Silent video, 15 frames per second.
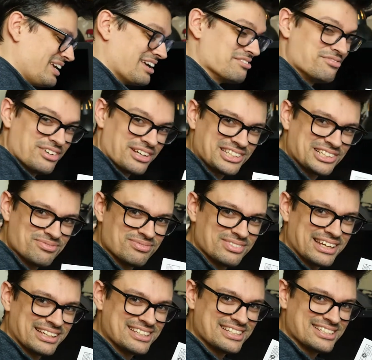fix them
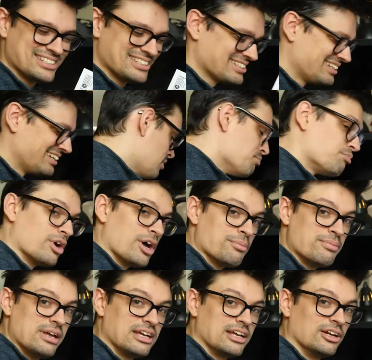like this. Prop
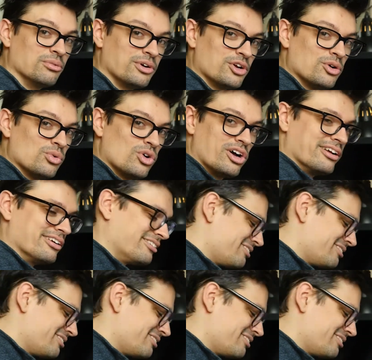making 101.